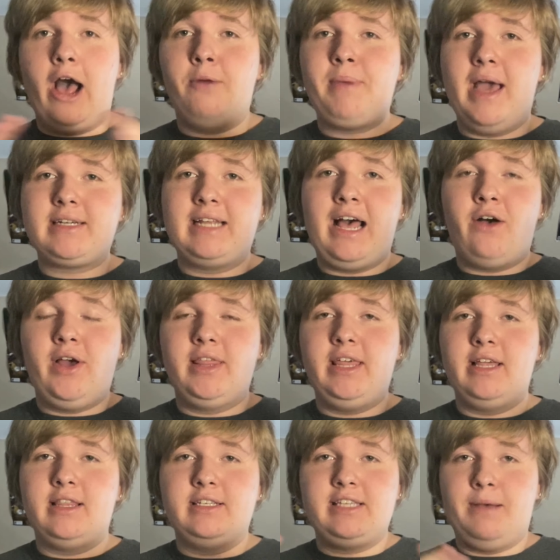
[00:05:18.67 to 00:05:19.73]
back to how I
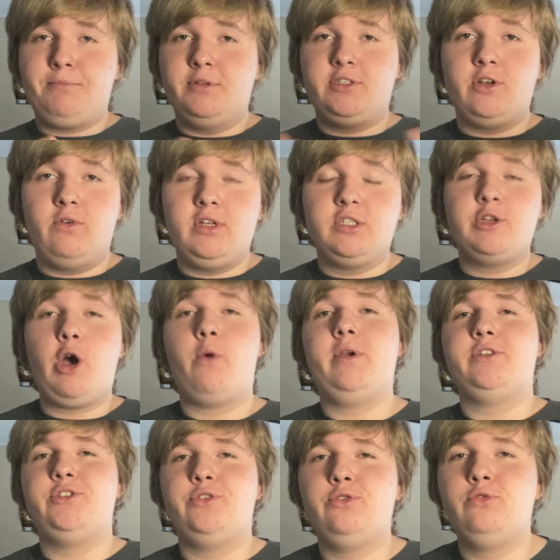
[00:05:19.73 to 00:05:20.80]
think this episode is
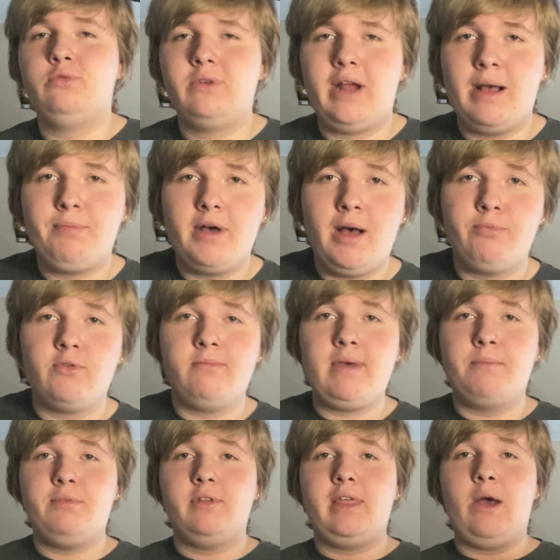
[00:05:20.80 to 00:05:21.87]
going to wrap up.
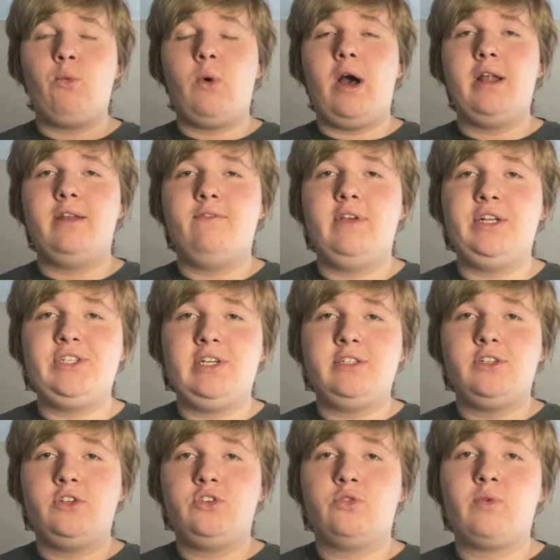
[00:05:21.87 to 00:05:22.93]
Remember that WandaVision is
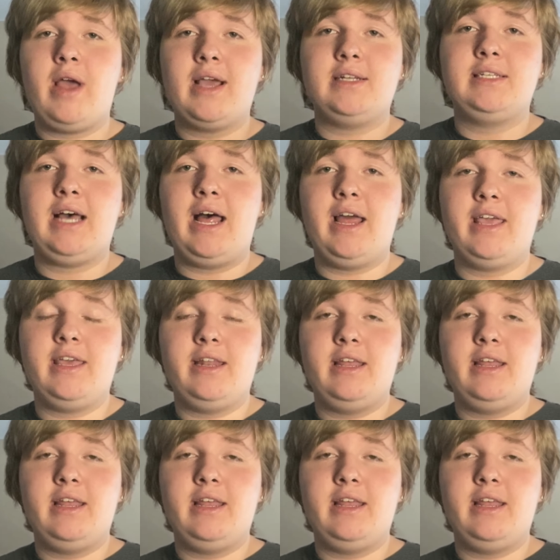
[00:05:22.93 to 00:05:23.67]
a direct tie-in